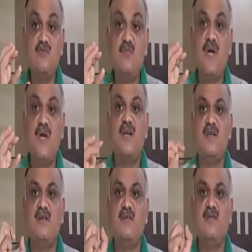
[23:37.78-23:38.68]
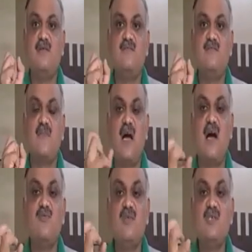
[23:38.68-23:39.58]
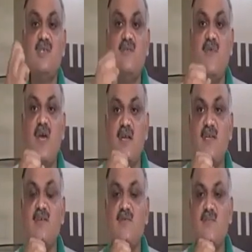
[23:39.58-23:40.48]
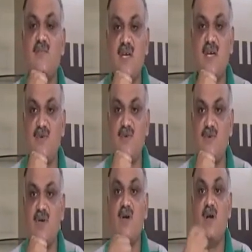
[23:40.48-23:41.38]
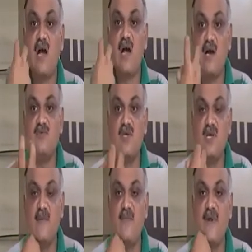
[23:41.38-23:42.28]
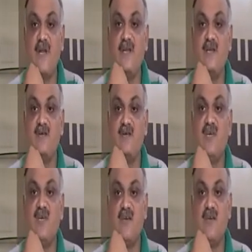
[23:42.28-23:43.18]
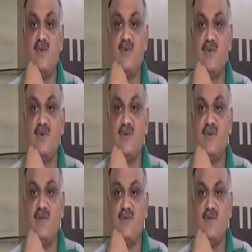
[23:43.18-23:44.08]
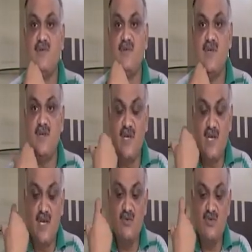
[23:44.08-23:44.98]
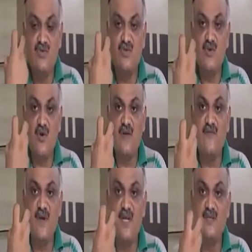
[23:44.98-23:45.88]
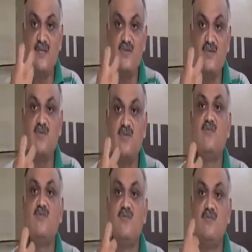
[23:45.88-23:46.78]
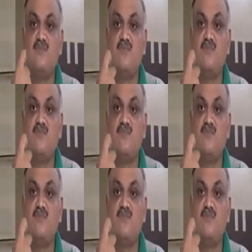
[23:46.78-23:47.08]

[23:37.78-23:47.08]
judgment. How the severity of the acute, how the rapidity of the acute. It gives you confidence to